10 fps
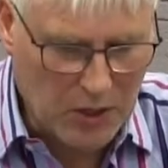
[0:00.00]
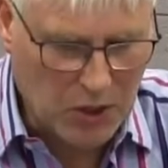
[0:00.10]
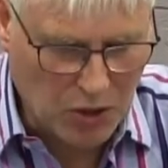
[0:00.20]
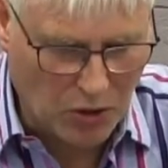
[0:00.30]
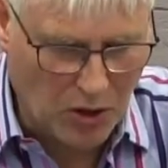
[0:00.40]

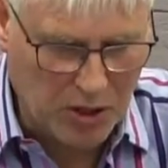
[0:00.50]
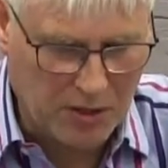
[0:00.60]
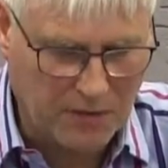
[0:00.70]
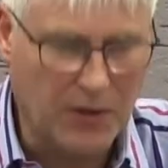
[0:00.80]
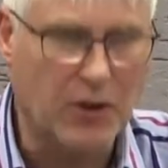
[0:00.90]

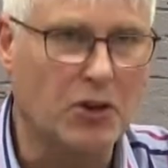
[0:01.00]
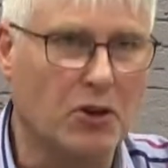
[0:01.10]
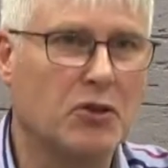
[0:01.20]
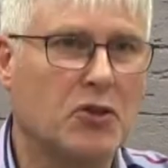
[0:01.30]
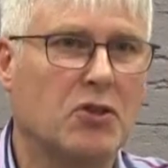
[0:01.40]
sauce for the
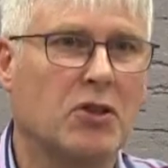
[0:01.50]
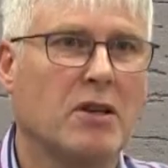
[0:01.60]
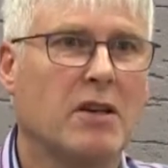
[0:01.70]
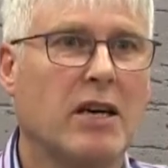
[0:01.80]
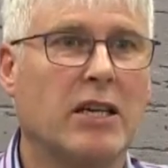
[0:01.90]
goose
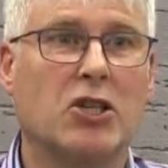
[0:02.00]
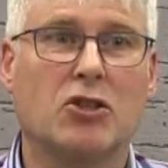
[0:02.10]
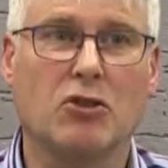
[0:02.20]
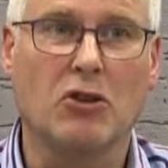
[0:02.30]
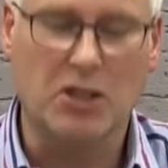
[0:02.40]
is
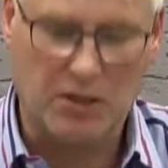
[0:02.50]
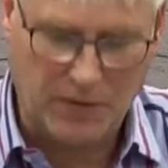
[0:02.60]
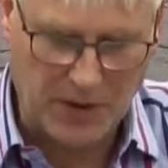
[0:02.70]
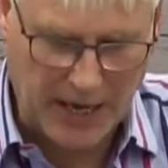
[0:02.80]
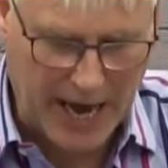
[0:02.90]
sauce
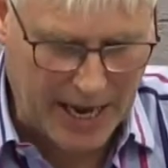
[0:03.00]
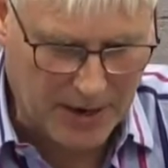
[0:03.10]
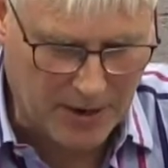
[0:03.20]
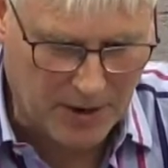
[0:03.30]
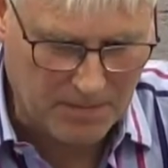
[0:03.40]
for the
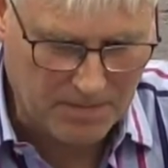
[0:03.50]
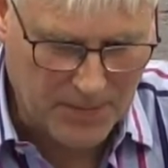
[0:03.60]
gander.